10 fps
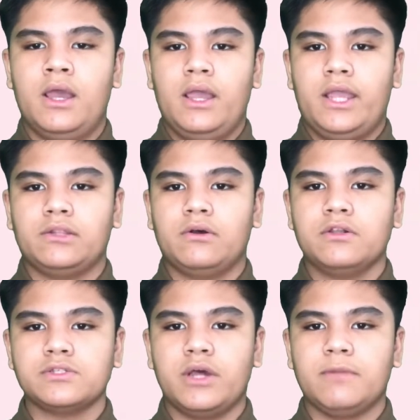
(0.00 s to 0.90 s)
It
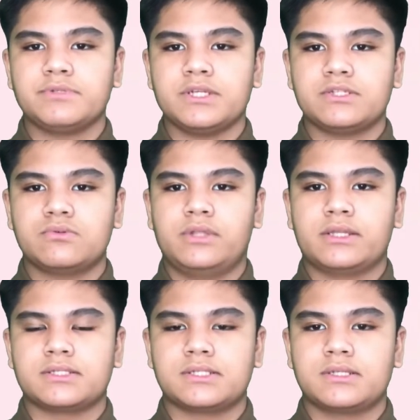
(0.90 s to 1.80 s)
also helps us
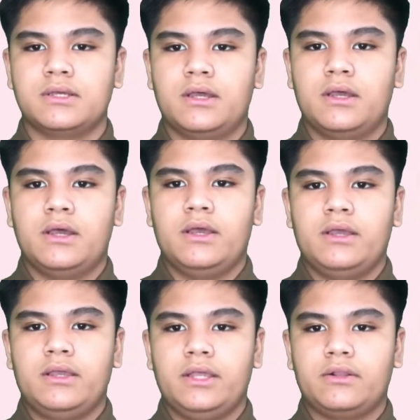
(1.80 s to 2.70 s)
students
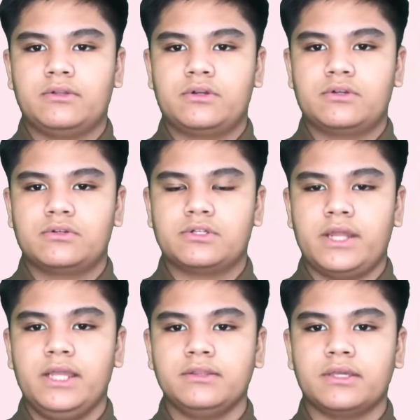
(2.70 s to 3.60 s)
in
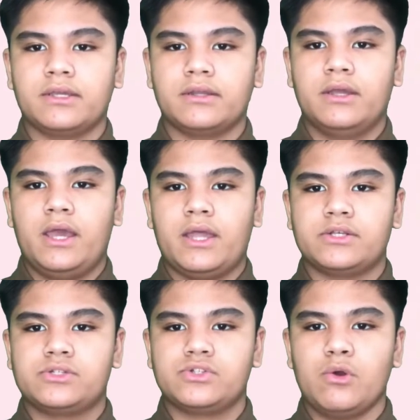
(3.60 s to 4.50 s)
creating
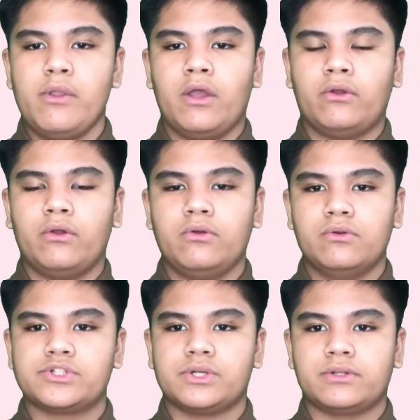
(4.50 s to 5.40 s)
and drawing a
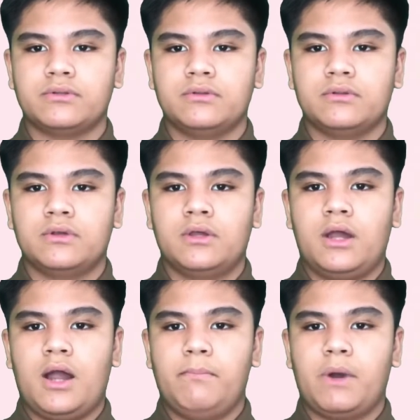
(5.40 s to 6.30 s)
conclusion
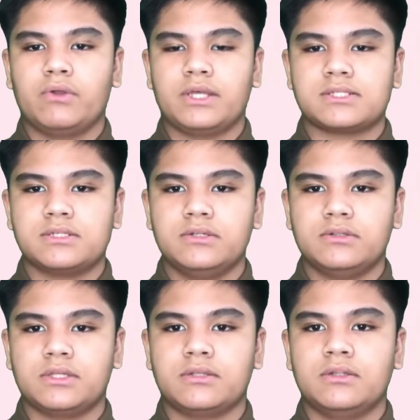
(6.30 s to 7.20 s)
about a
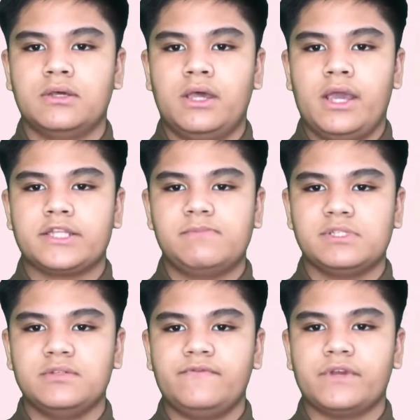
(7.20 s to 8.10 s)
certain and
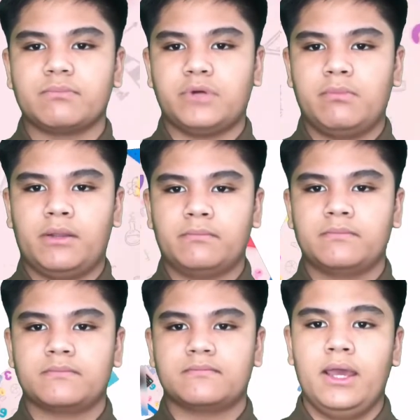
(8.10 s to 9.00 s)
specific problem.
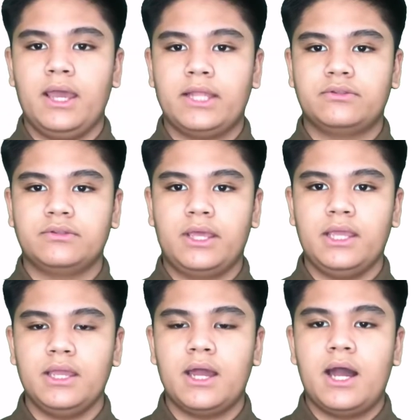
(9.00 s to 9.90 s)
And
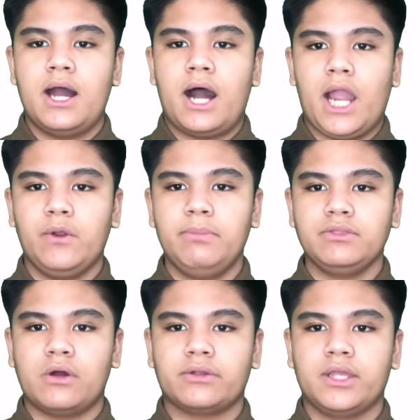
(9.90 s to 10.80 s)
today, I will be
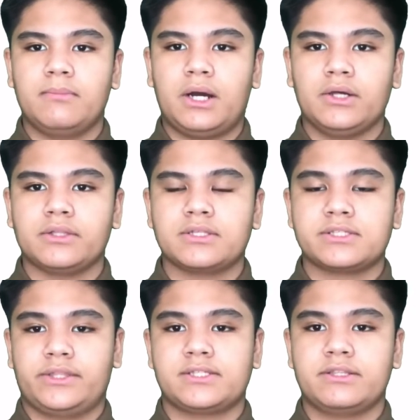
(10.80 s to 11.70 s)
talking about
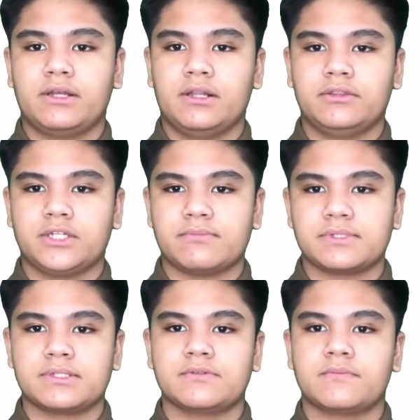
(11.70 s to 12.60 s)
statistical terms